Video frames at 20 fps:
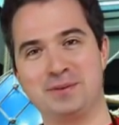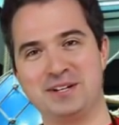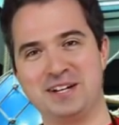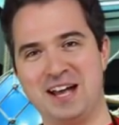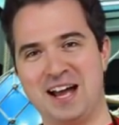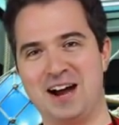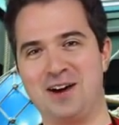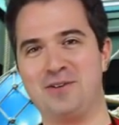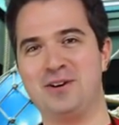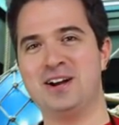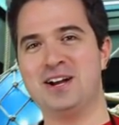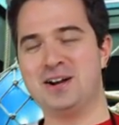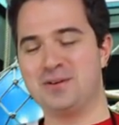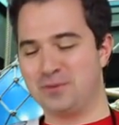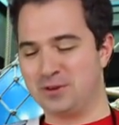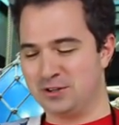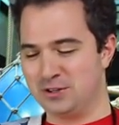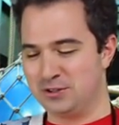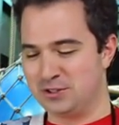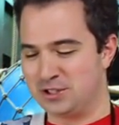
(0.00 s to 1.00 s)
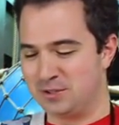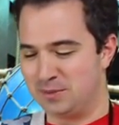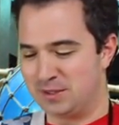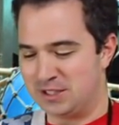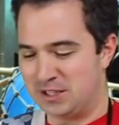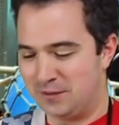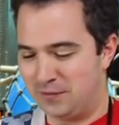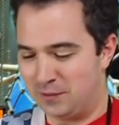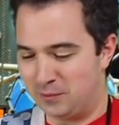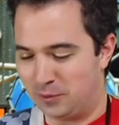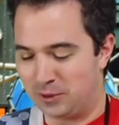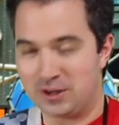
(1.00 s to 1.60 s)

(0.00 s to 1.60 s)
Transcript: But now, we're gonna do something different.